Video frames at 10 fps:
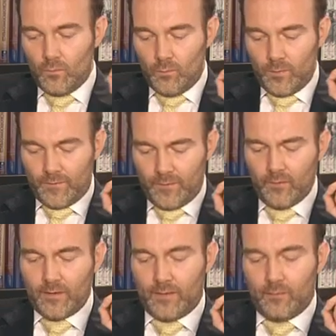we
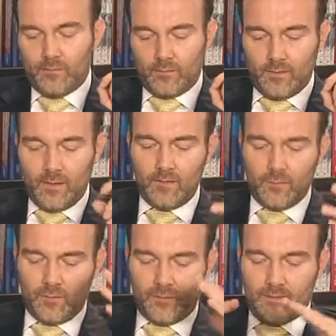figured out in the
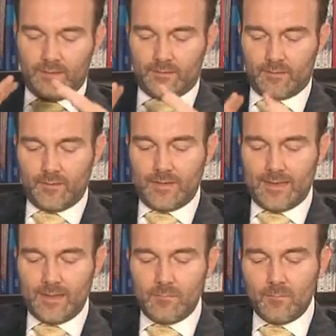previous lecture
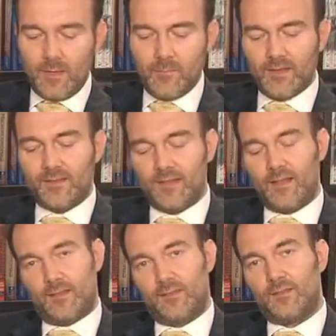that it may make
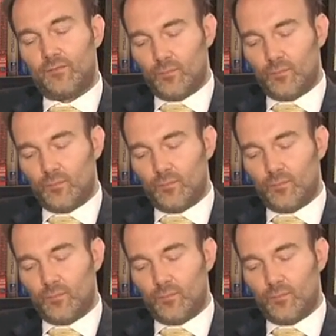sense to